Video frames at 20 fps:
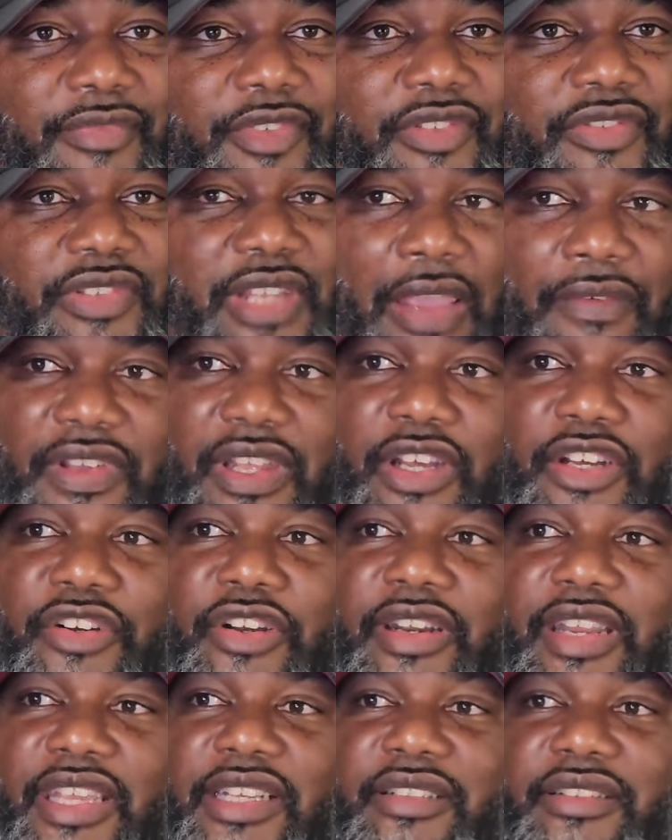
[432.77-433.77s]

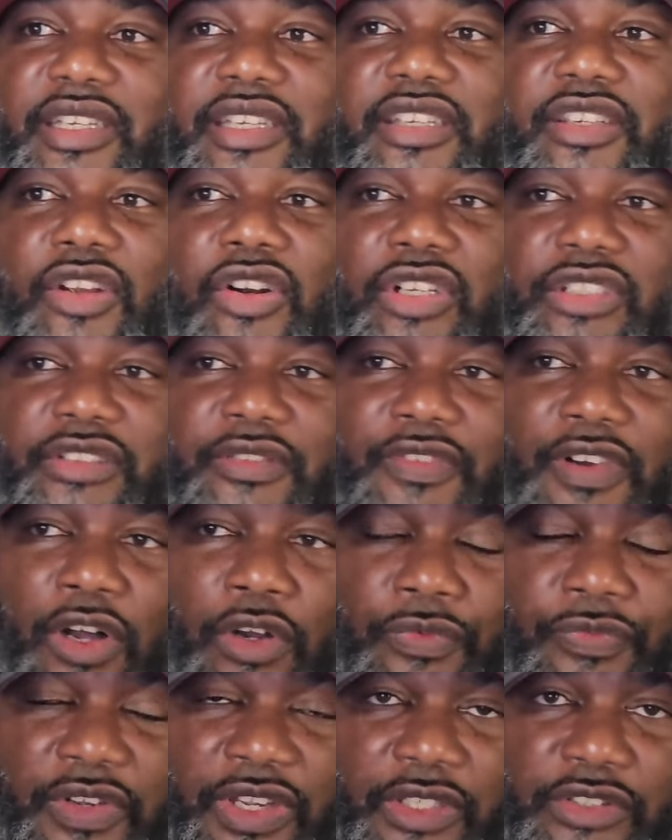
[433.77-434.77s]
718 yards of
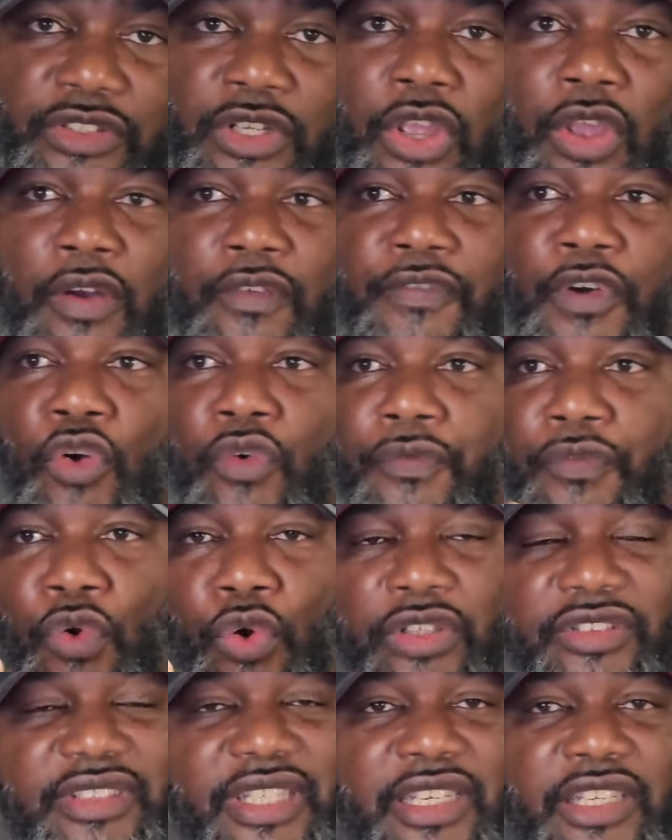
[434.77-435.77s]
offense.
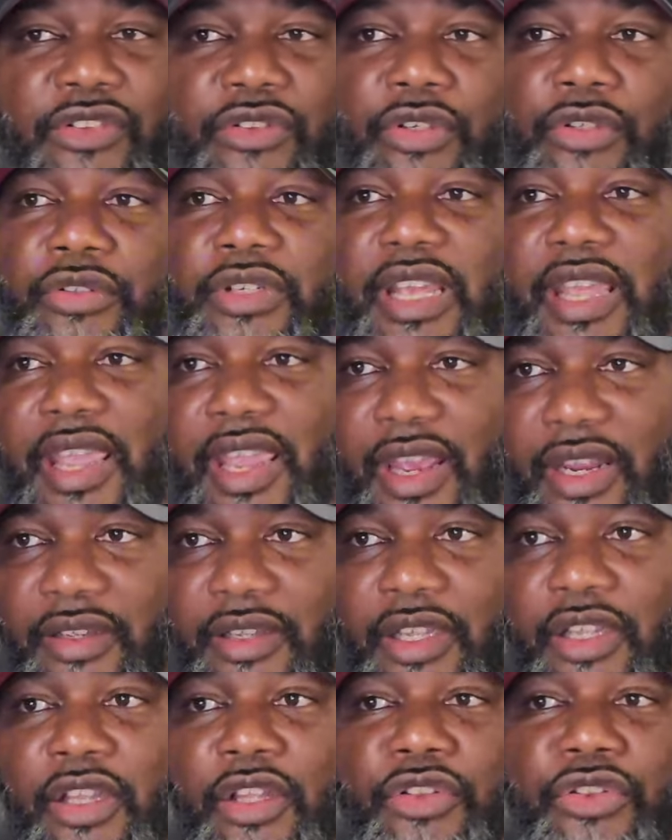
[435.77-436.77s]
414 through the
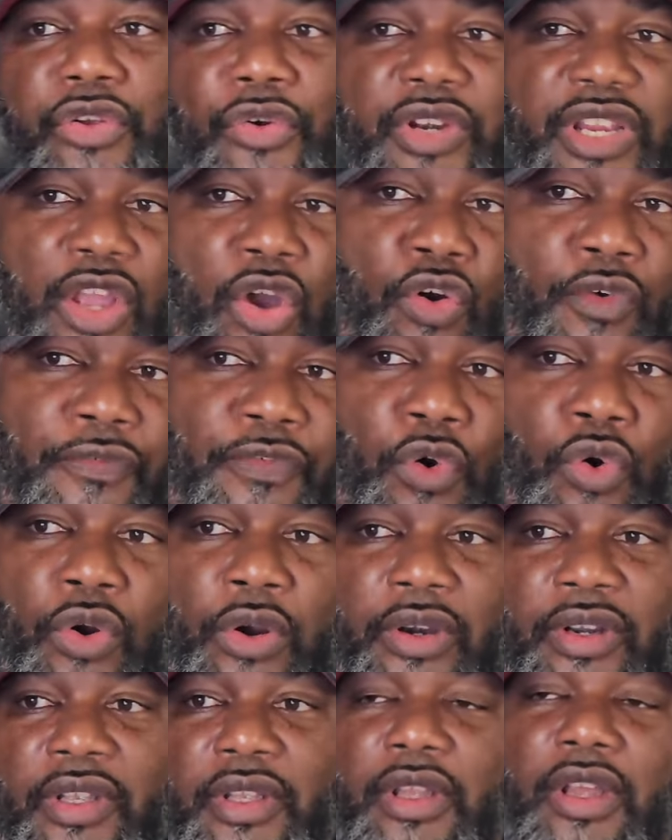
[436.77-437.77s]
air,
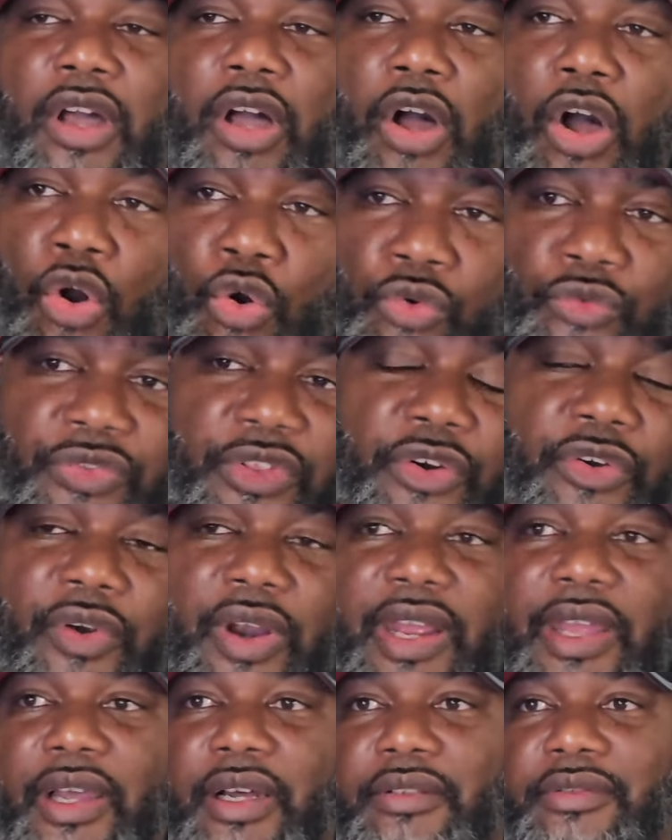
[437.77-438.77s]
304 on the
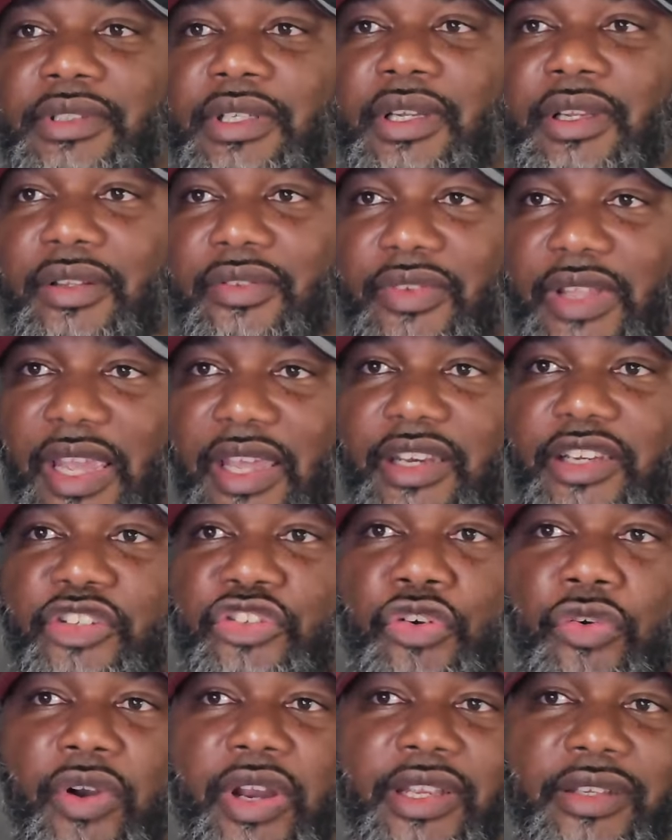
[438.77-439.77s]
ground. That
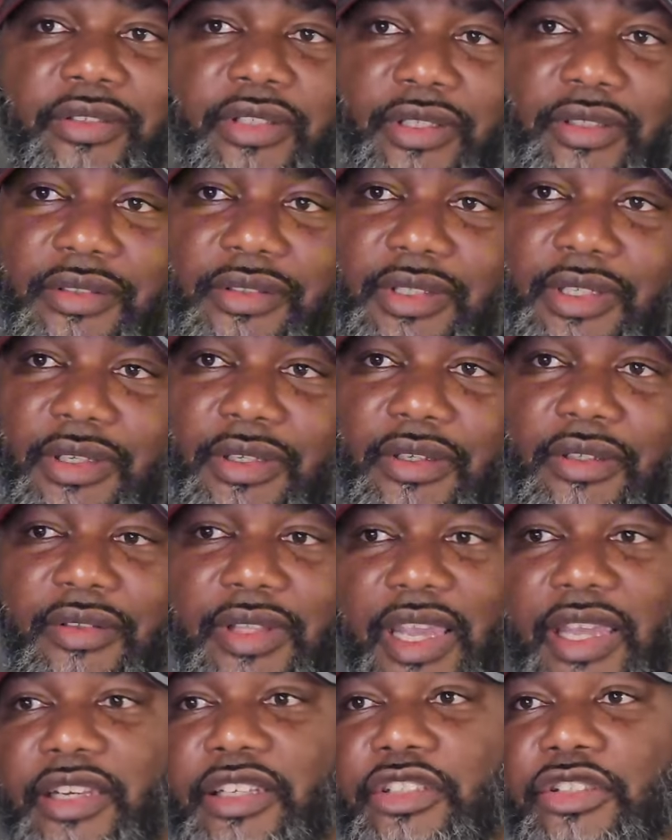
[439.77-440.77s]
is crazy.
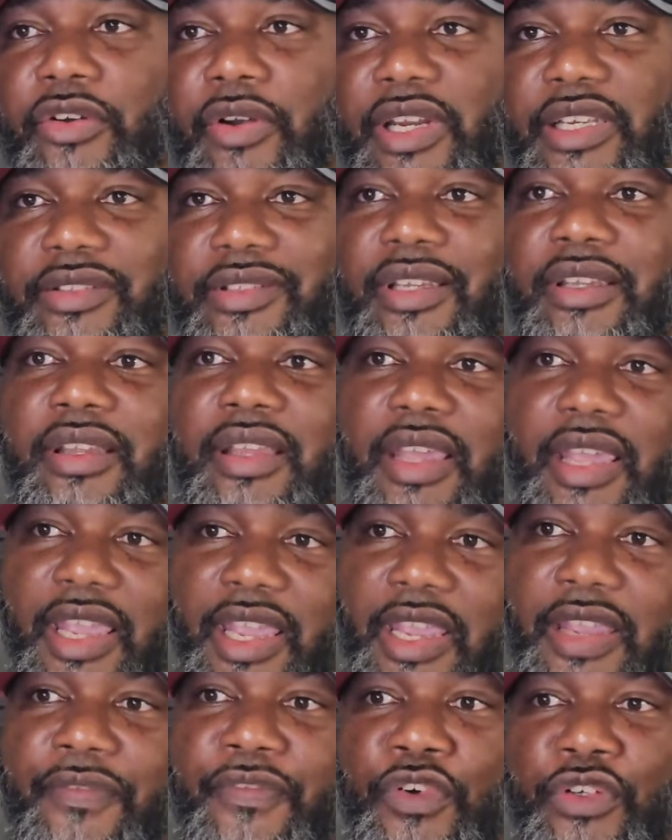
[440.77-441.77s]
That is crazy.
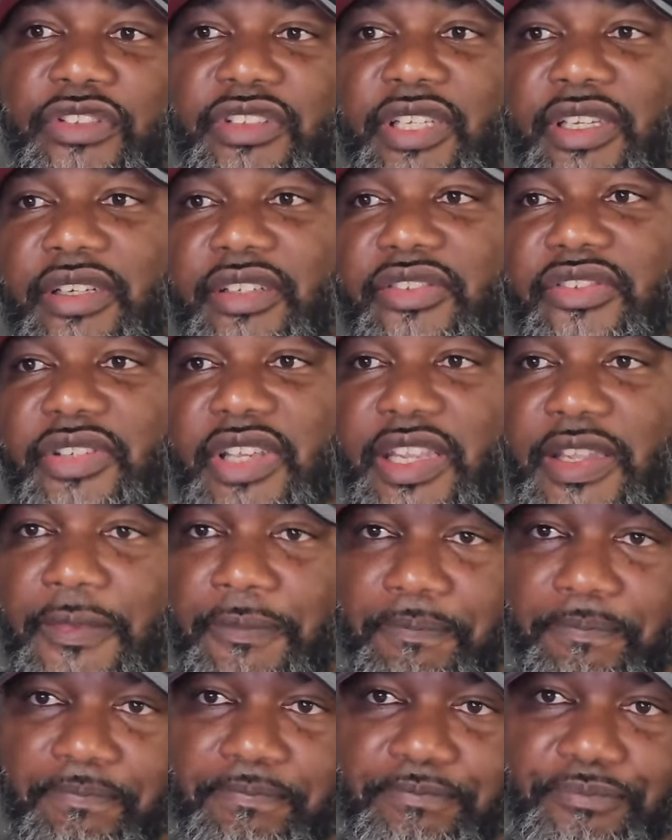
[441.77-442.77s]
And for Tennessee,